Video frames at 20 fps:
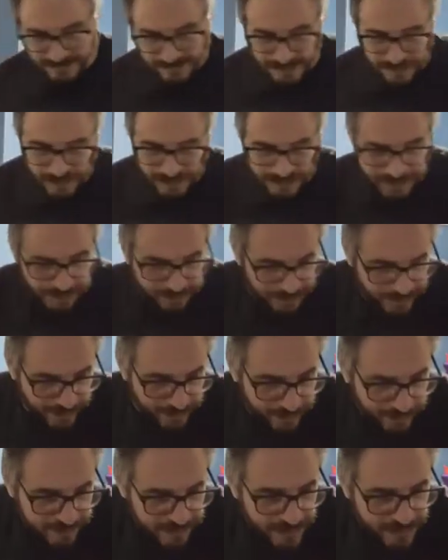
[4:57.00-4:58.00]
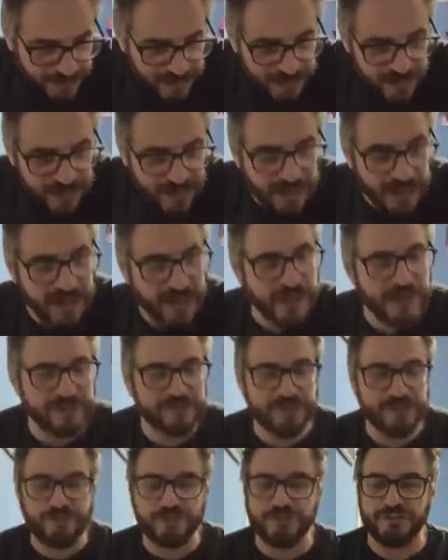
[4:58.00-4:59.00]
All right, here we go.
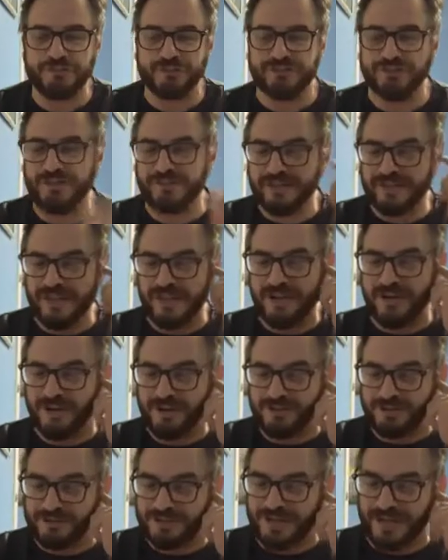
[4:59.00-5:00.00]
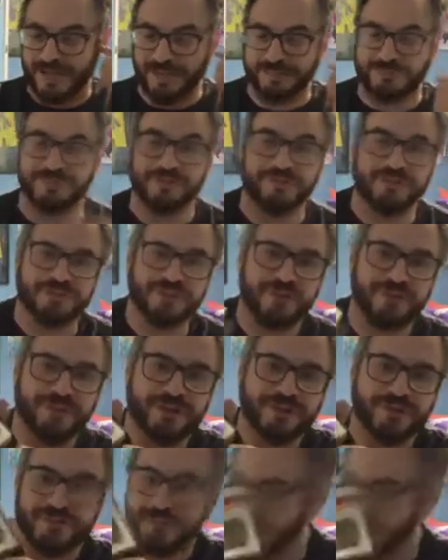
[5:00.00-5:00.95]
These are the 7800 games, and you can tell because